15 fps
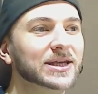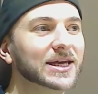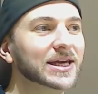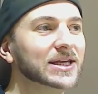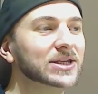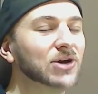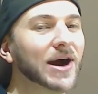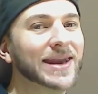
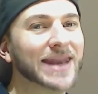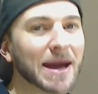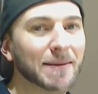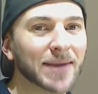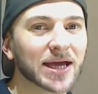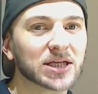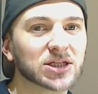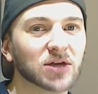
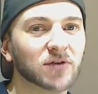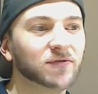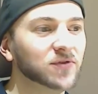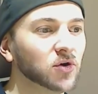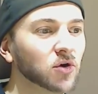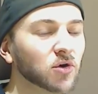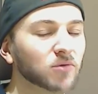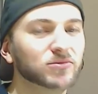dynamics of
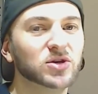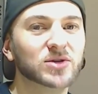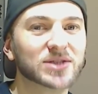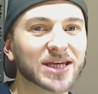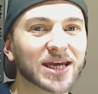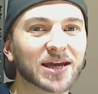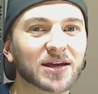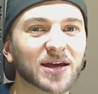your
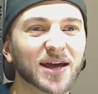music.